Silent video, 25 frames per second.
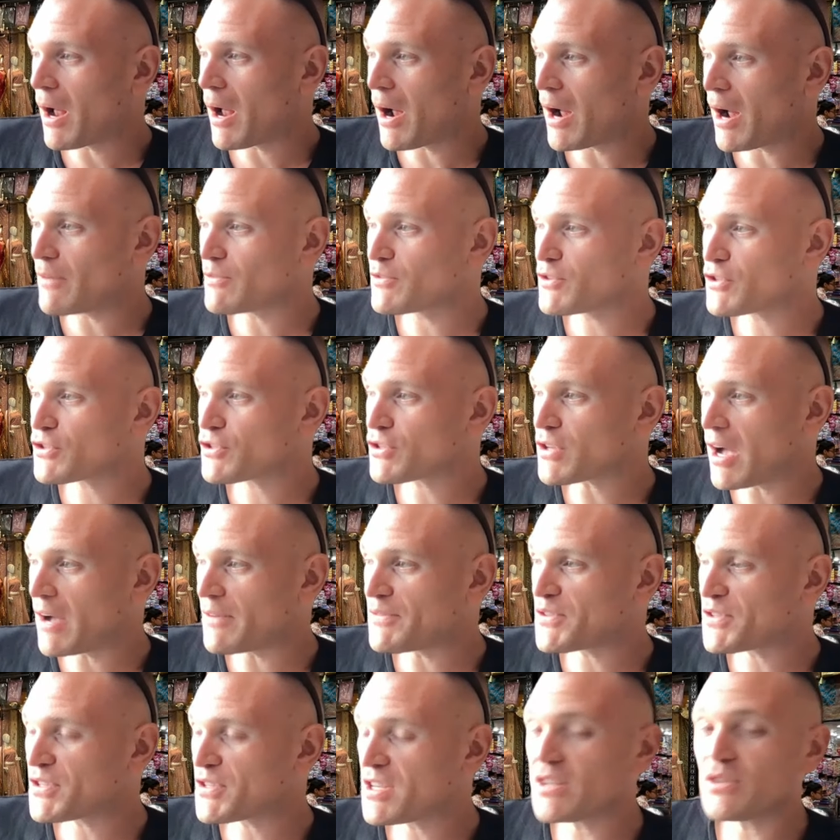I've just
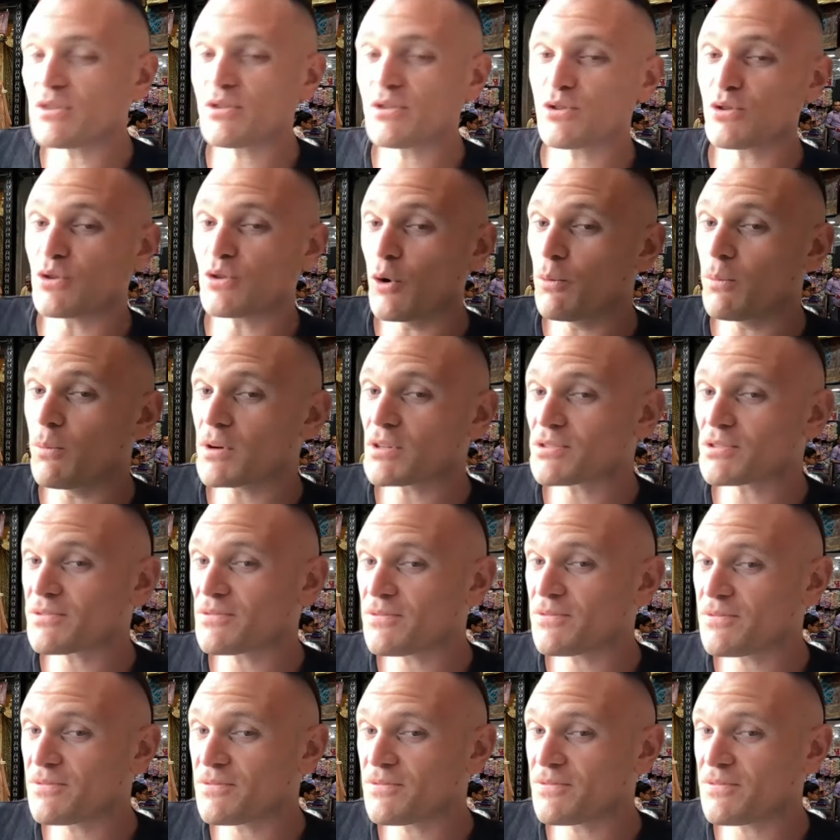I've seen so
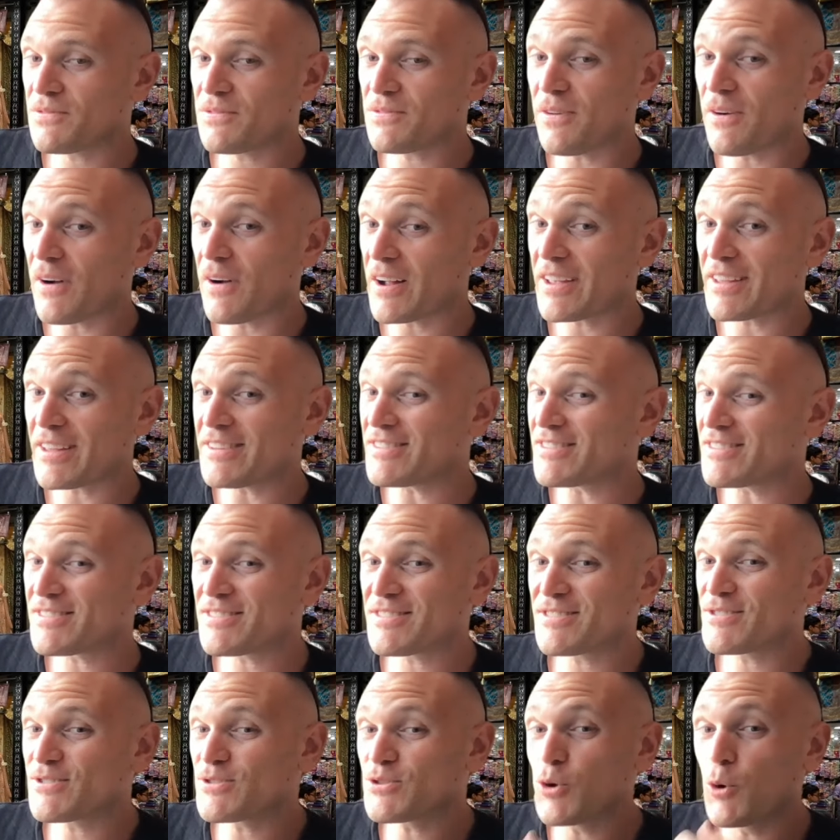much fucking
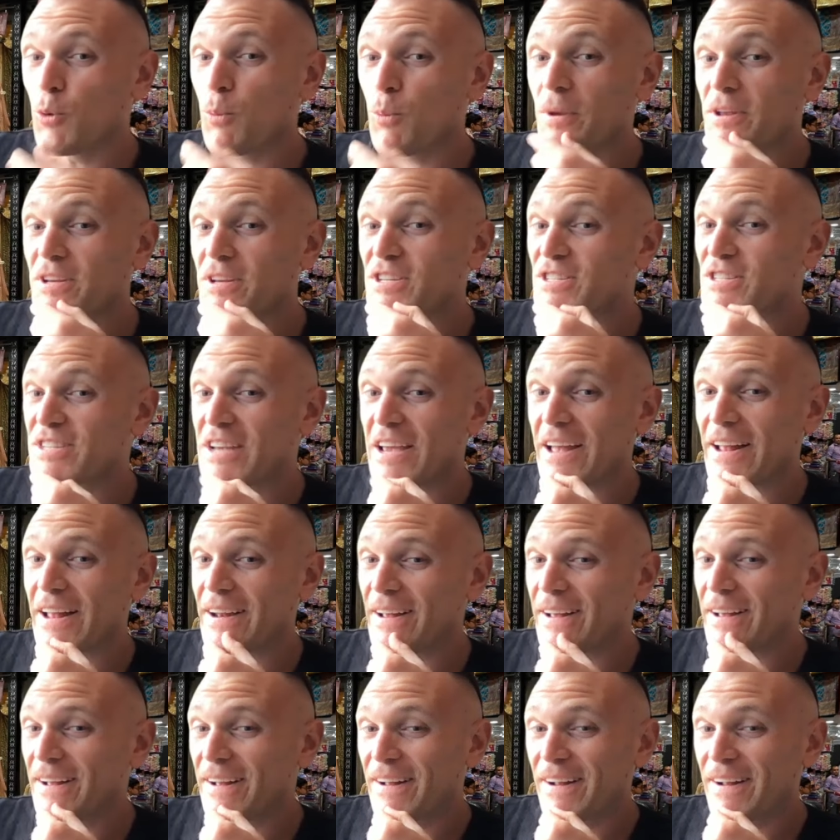stupid shit